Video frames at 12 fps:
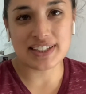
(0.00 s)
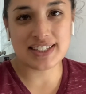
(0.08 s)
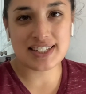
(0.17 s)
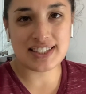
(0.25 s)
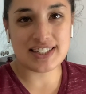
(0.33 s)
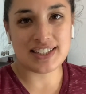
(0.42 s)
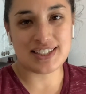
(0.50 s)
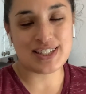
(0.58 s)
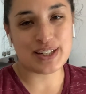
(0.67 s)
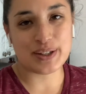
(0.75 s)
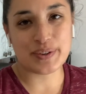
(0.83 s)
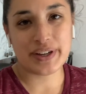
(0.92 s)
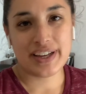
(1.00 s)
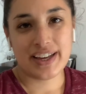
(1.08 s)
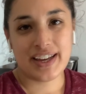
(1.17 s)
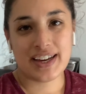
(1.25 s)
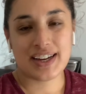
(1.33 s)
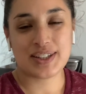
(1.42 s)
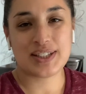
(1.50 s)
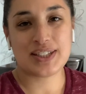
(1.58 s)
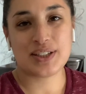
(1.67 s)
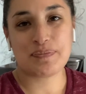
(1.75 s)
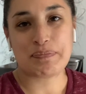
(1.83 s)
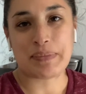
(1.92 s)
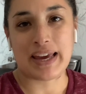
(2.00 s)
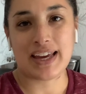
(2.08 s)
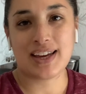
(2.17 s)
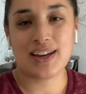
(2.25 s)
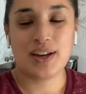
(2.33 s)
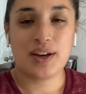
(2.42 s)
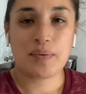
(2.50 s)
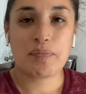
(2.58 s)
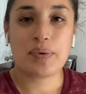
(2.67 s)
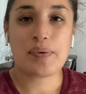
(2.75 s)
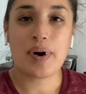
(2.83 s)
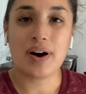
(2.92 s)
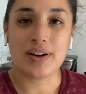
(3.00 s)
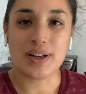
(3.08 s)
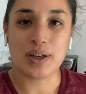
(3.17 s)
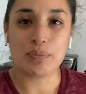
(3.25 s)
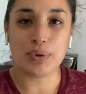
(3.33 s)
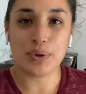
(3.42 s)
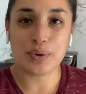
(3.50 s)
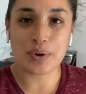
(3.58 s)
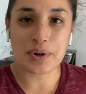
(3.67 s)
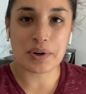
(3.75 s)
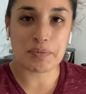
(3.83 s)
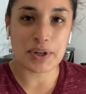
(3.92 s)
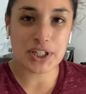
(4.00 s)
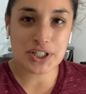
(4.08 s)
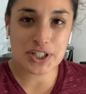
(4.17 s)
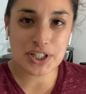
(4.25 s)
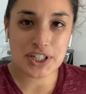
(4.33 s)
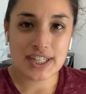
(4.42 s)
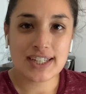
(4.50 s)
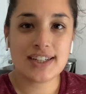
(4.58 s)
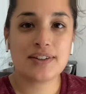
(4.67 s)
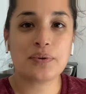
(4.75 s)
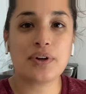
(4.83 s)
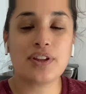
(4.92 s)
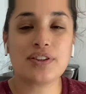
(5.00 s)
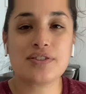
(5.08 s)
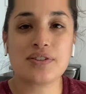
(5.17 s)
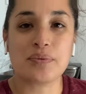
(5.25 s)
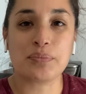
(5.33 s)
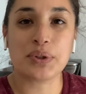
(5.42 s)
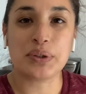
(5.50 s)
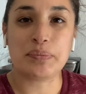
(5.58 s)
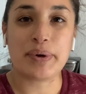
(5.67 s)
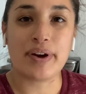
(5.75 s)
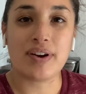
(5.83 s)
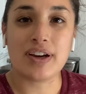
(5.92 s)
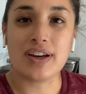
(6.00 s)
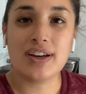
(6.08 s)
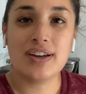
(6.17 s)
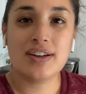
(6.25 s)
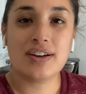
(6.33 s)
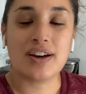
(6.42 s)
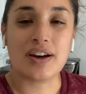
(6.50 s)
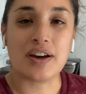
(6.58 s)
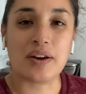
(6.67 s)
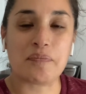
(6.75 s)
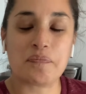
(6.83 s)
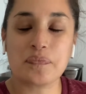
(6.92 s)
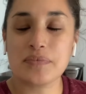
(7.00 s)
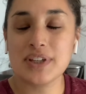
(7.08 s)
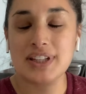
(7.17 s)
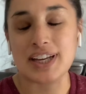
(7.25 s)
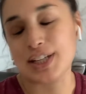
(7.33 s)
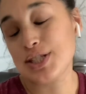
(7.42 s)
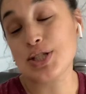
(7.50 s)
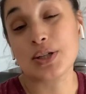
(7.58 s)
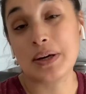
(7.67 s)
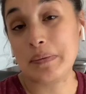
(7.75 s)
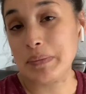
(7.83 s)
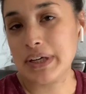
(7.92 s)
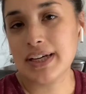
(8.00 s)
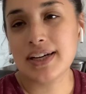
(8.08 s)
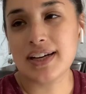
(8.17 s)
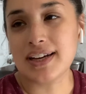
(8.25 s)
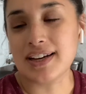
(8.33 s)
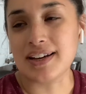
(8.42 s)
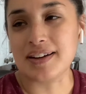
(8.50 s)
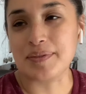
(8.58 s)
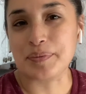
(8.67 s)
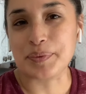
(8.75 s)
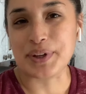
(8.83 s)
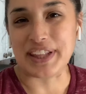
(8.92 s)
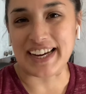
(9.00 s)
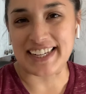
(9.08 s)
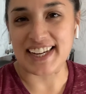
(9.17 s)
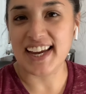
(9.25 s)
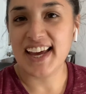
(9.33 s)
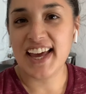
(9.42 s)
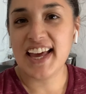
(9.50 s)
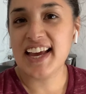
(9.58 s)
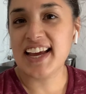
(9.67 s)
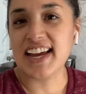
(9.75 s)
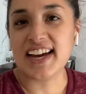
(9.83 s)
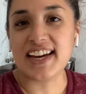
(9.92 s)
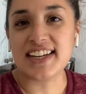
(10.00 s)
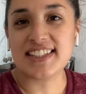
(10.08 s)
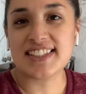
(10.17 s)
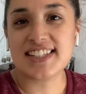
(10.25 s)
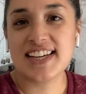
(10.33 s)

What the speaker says: to teach you how to make Pawnee blue corn mush with some blueberry, like a syrup, with honey. And